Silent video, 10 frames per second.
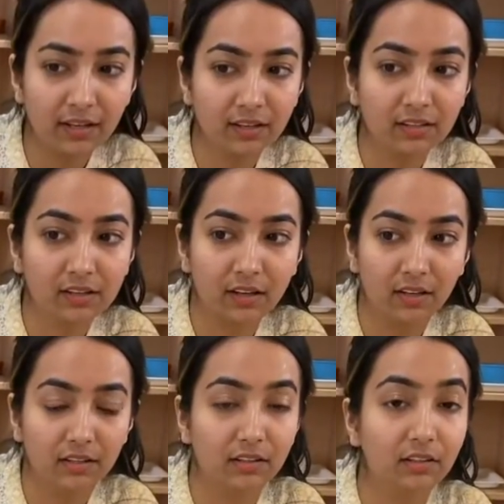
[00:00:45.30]
in
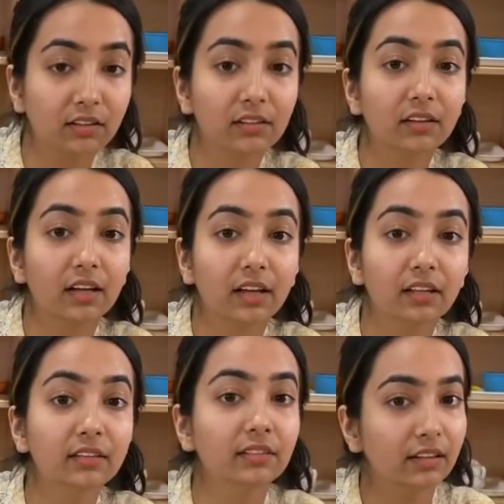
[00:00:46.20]
color
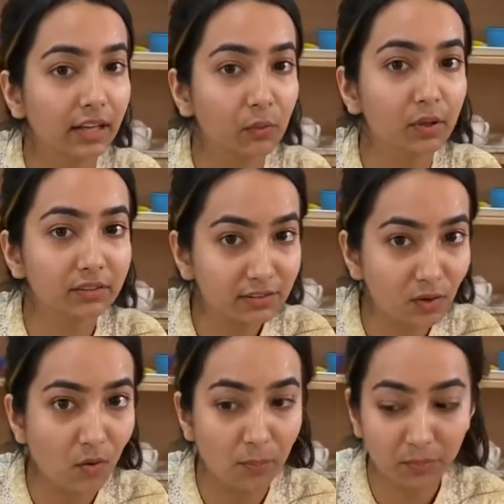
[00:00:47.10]
is liquid
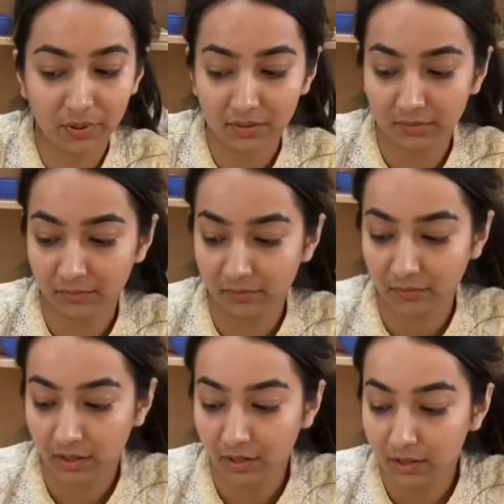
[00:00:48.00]
soap.
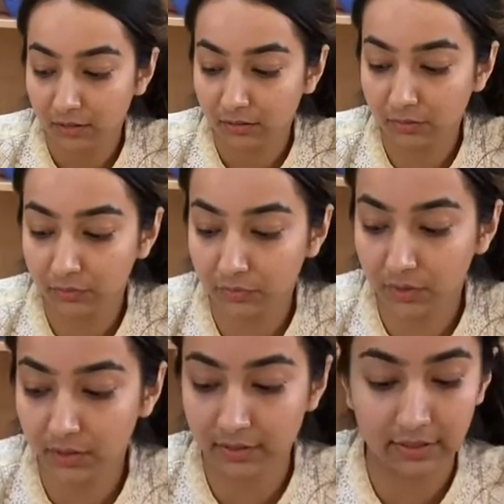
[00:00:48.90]
So
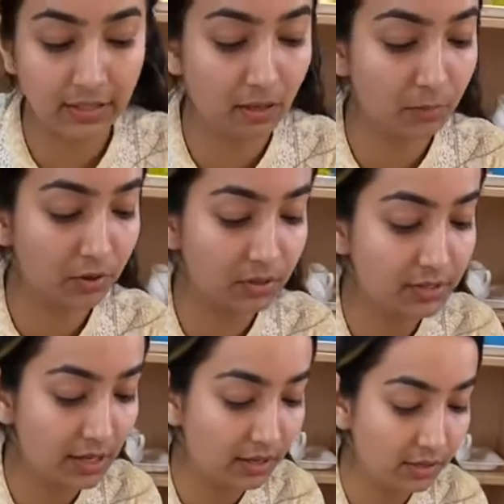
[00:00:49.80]
firstly, I'm gonna
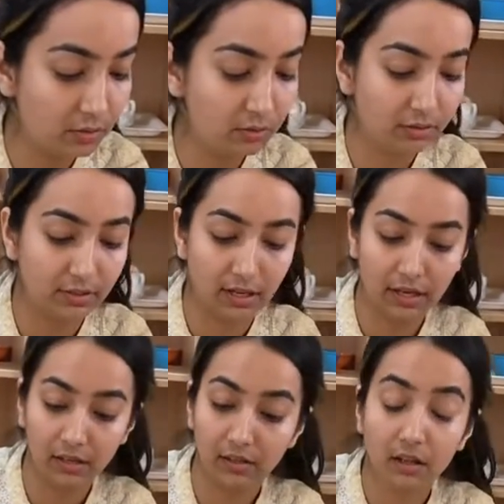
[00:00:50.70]
tell you
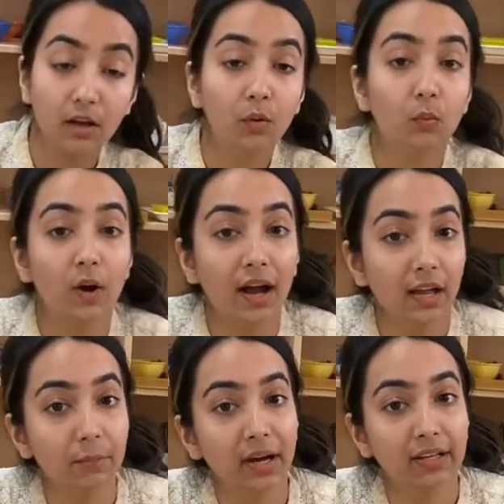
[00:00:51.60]
that why
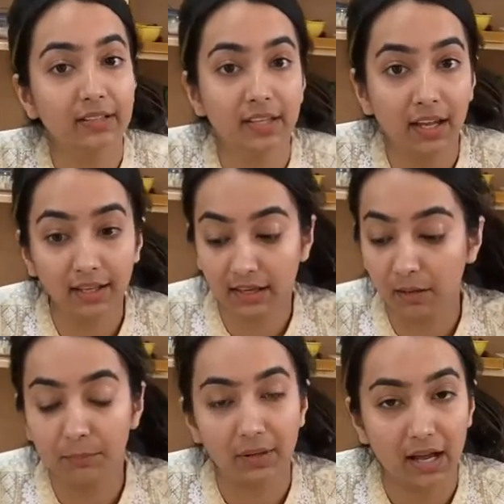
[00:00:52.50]
am I
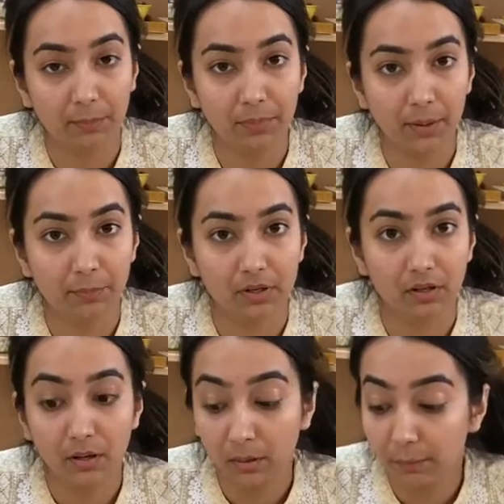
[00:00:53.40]
taking black pepper?
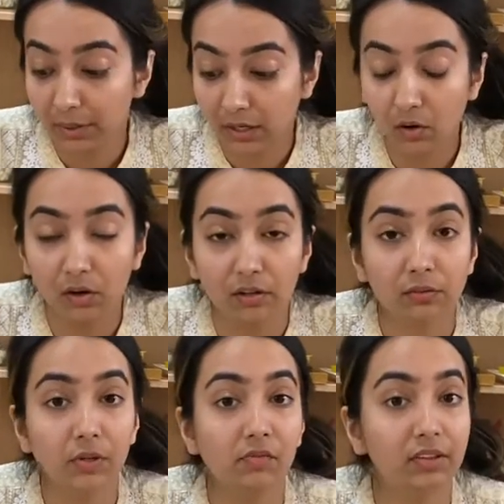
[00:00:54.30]
Because
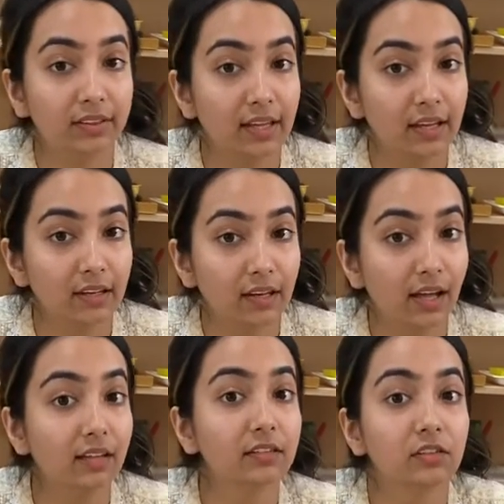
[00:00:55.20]
we will think it
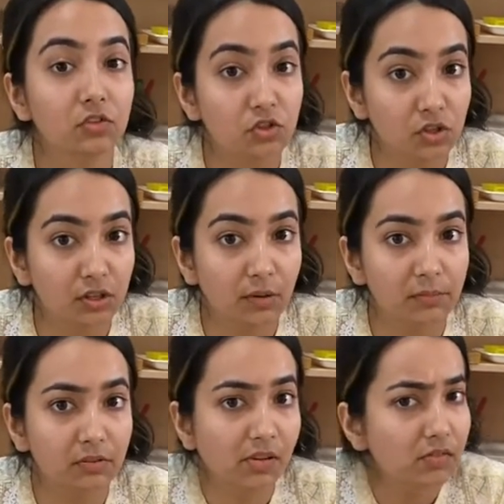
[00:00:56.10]
as germs.
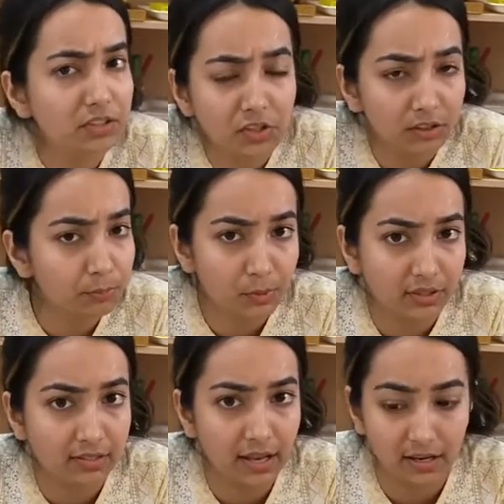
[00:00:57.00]
We will just
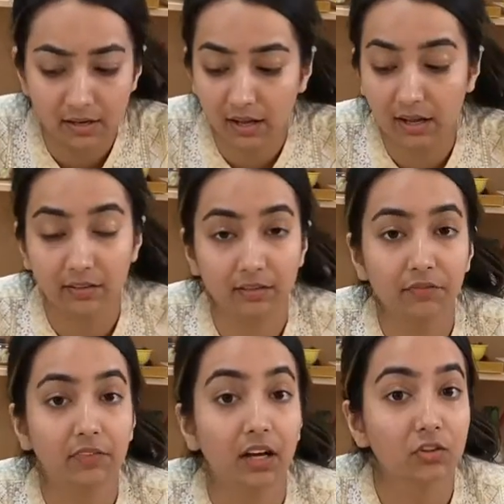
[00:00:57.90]
pretend as
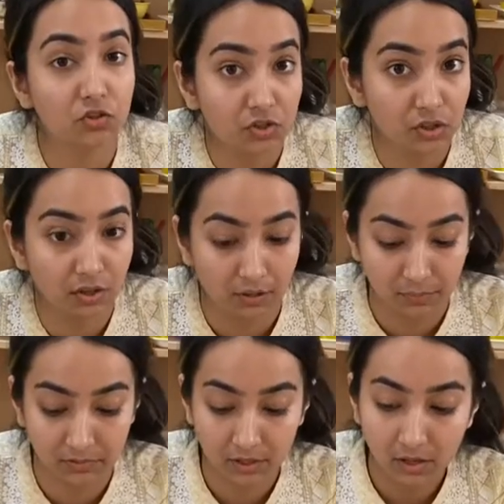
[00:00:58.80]
if they are
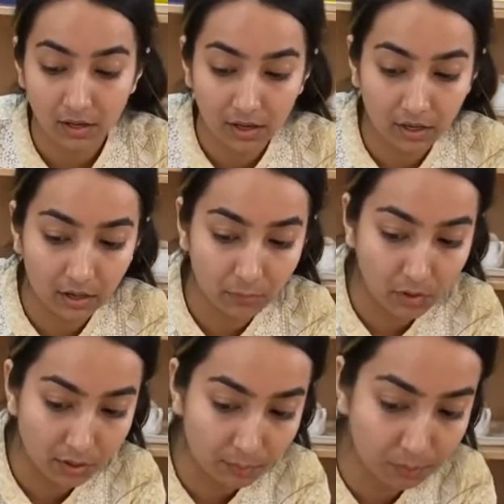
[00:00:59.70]
germs. And I'm gonna